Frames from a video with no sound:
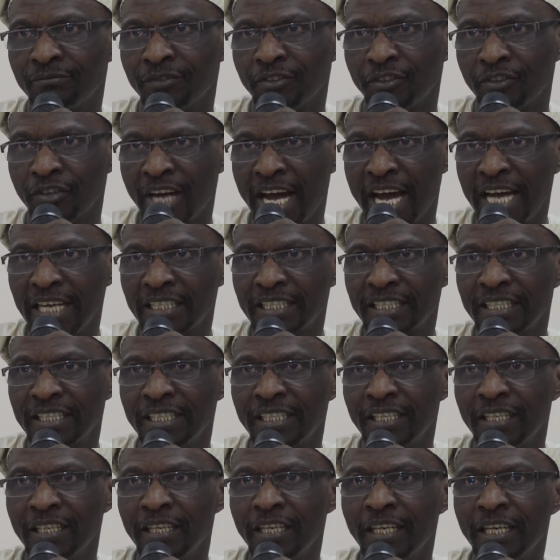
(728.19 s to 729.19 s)
Right?
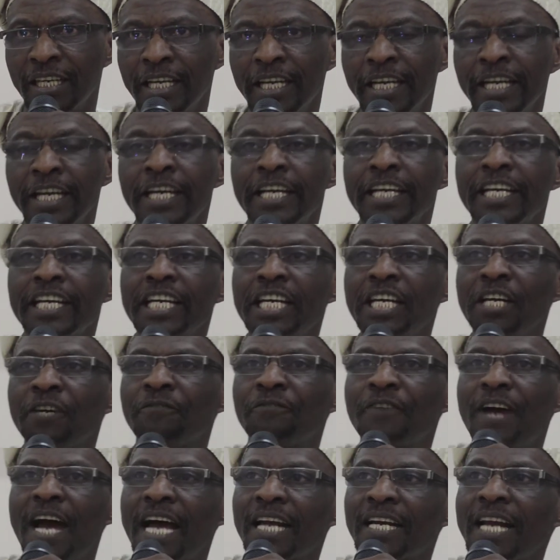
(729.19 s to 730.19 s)
If
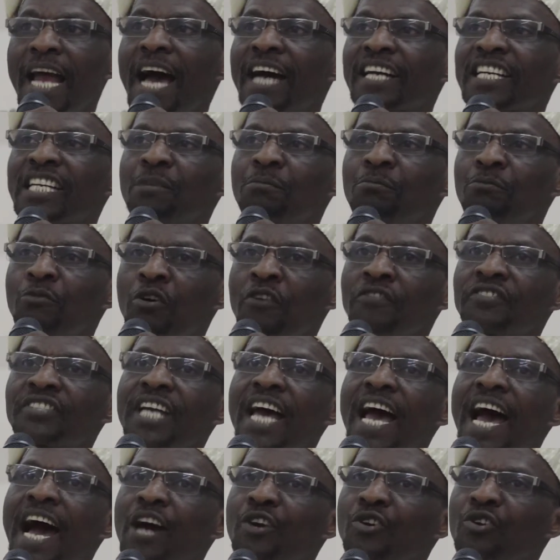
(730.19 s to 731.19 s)
Allah removes
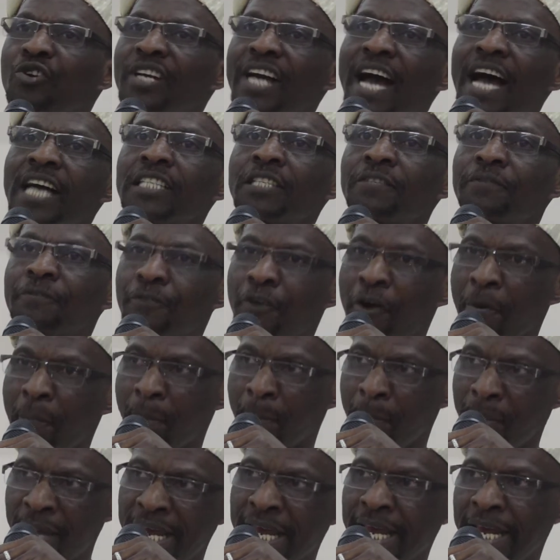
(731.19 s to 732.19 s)
arrogance
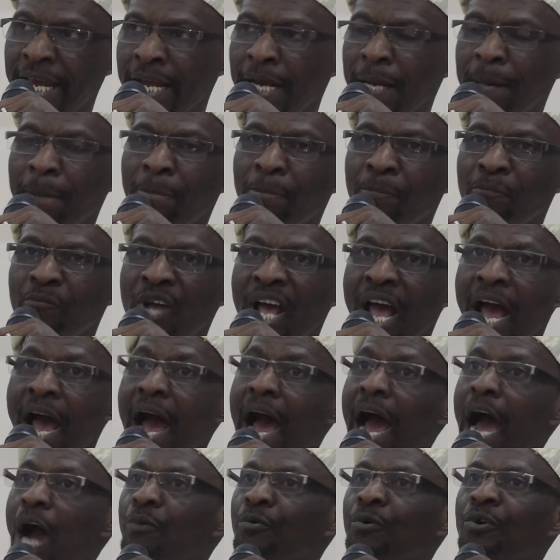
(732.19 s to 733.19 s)
from me,
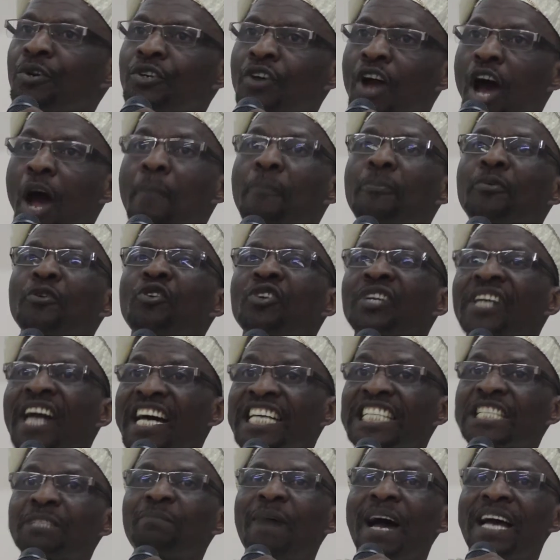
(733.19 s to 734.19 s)
I will not
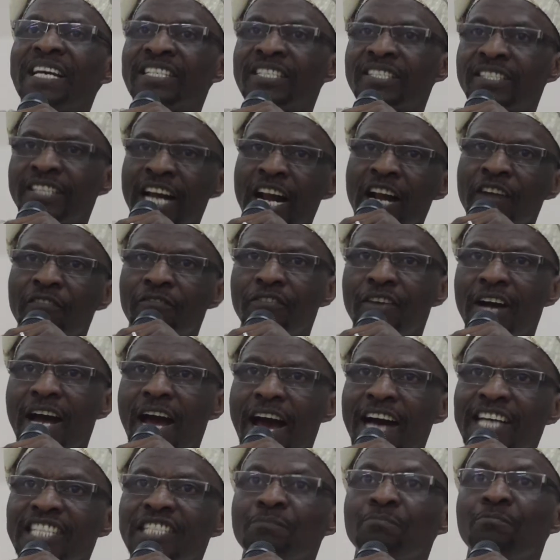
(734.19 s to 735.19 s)
pronounce myself
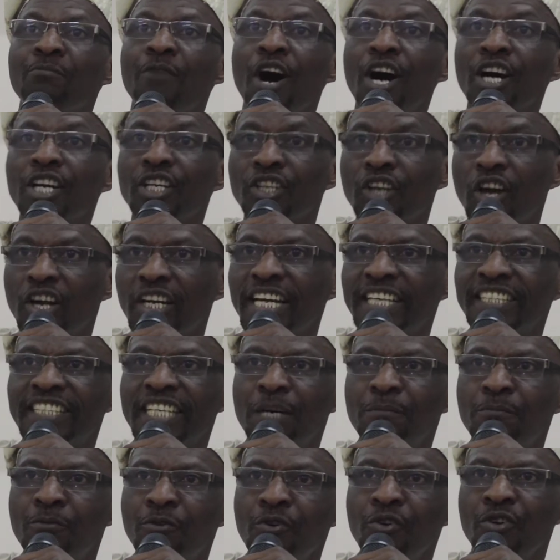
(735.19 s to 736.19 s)
as more
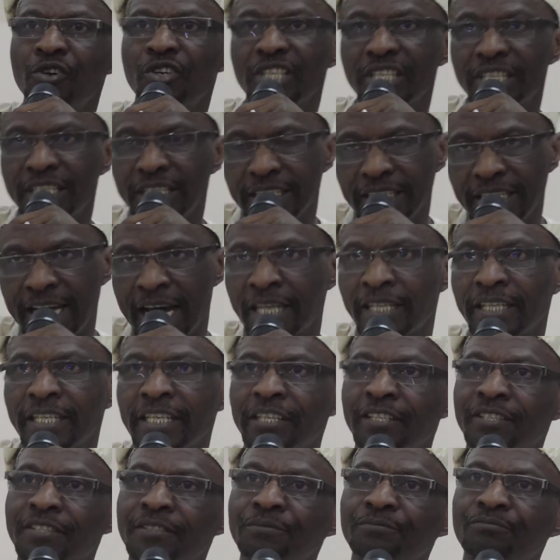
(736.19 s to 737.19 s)
knowledgeable than
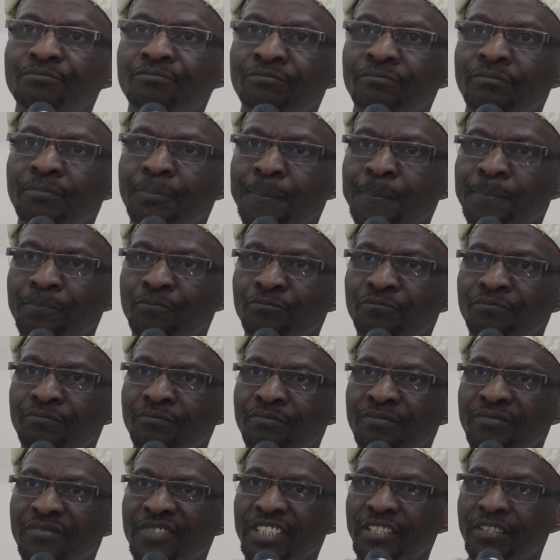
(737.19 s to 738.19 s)
this.
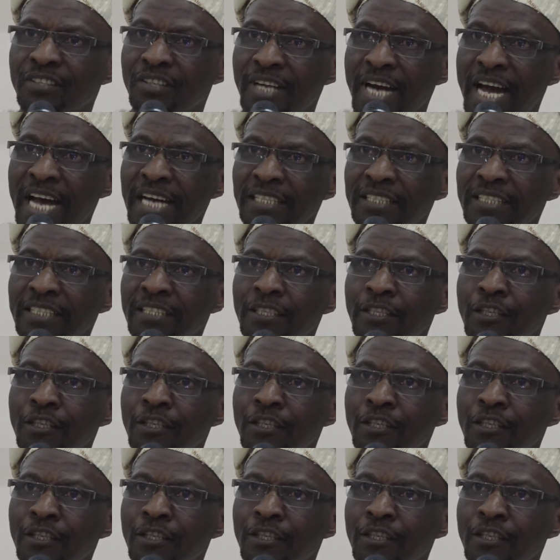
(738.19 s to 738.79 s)
Right?